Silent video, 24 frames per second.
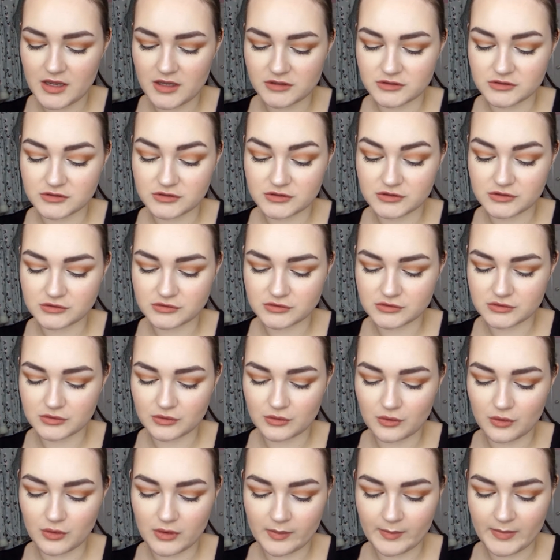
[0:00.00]

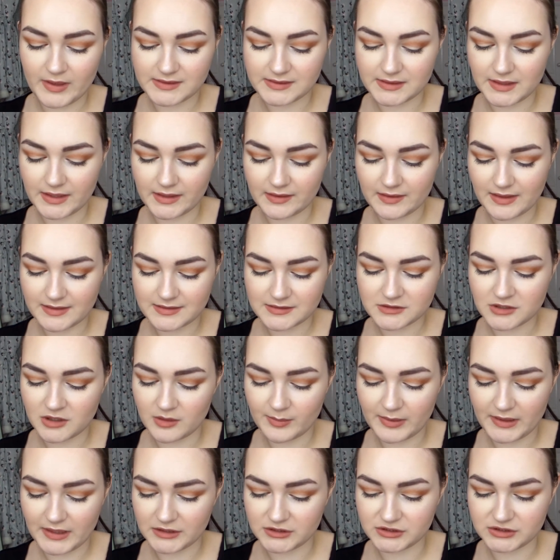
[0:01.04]
So amazing. Like, that's not
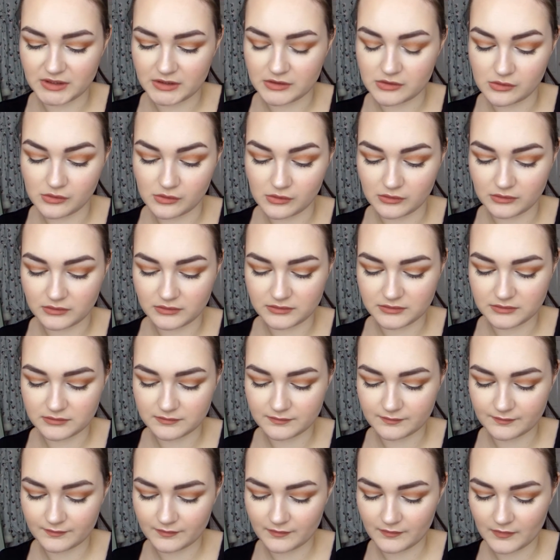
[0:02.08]
patchy at all.
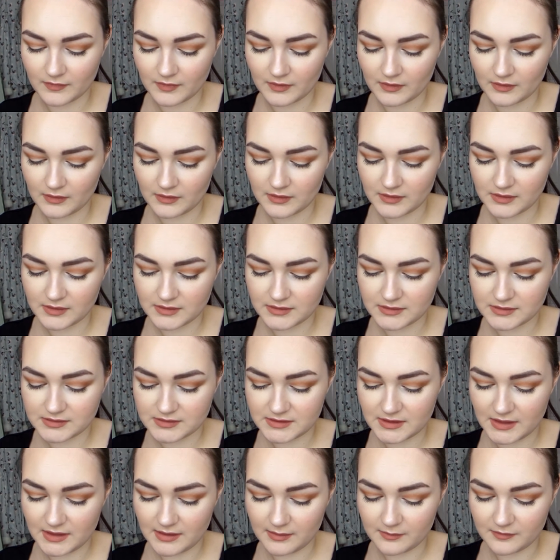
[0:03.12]

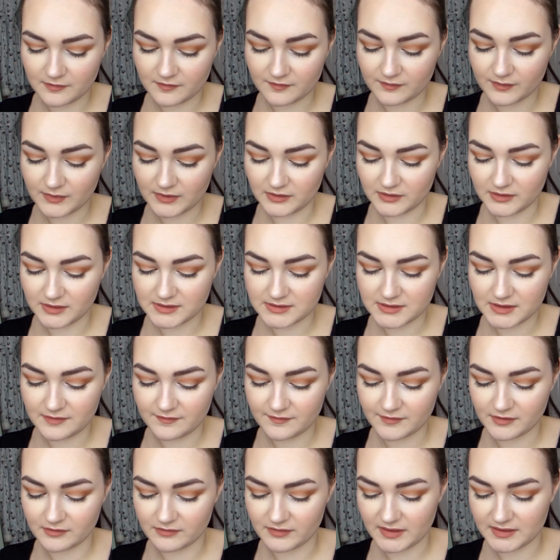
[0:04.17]
Same, well, honestly, for
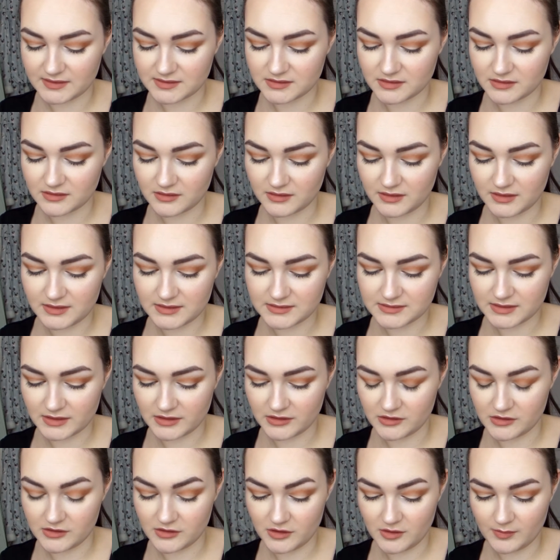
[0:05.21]
the rest of the colours, they're
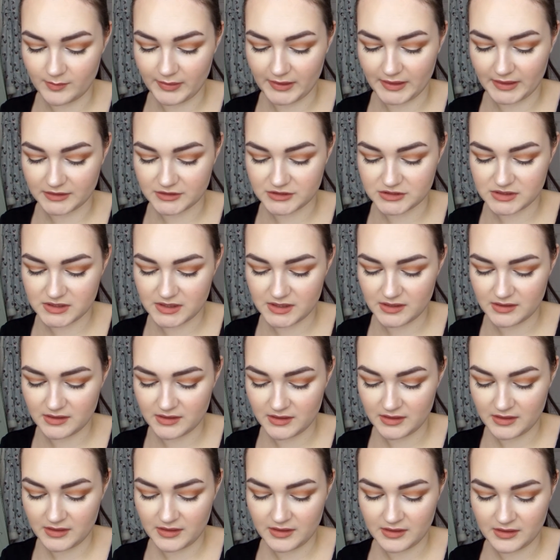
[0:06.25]
not patchy.
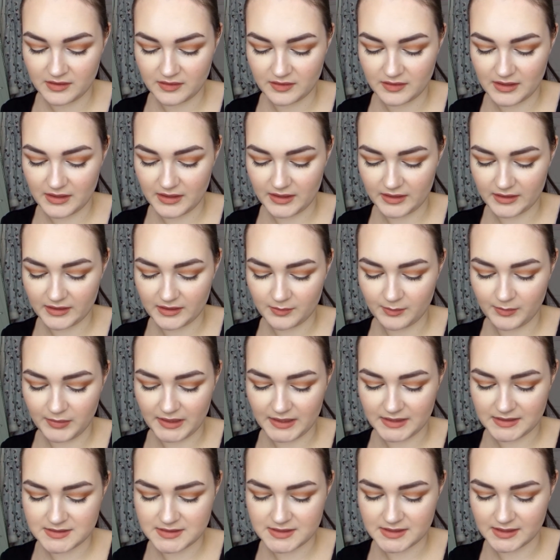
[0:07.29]
They're like
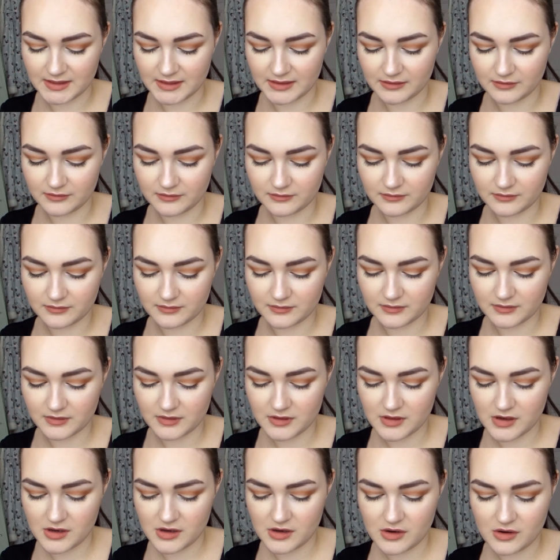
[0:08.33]
blending out
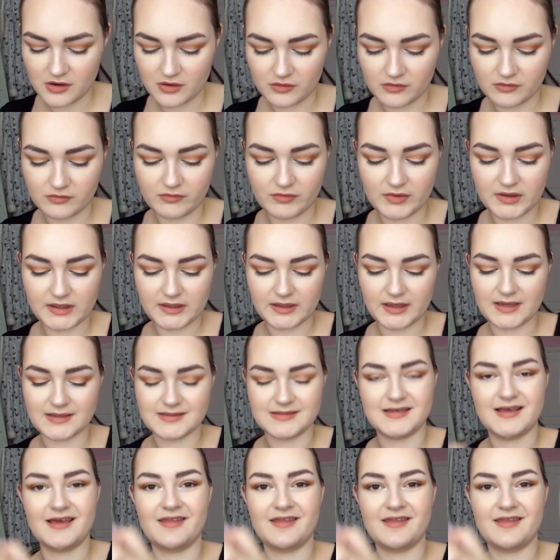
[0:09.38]
really nicely.